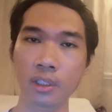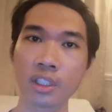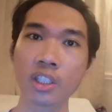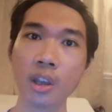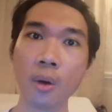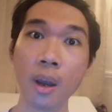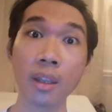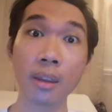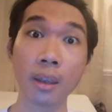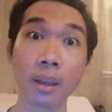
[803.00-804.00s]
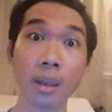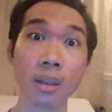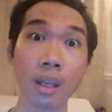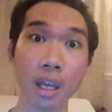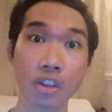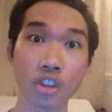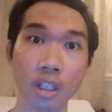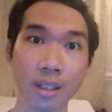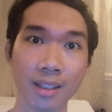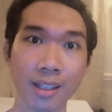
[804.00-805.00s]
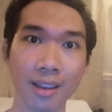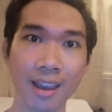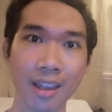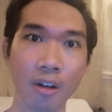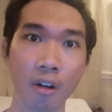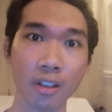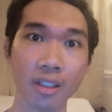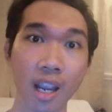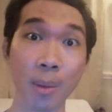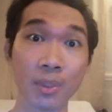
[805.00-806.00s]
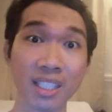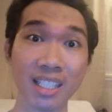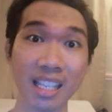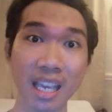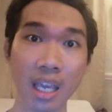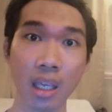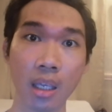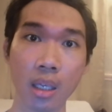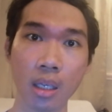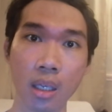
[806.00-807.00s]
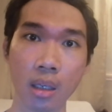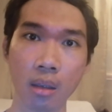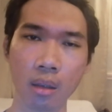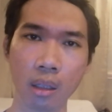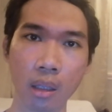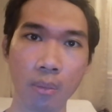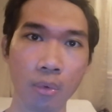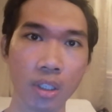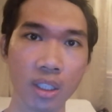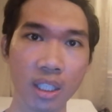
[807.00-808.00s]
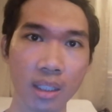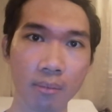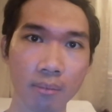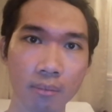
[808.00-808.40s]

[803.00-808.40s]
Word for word: so I think Inej and Nina had a hard time sneaking in the prison.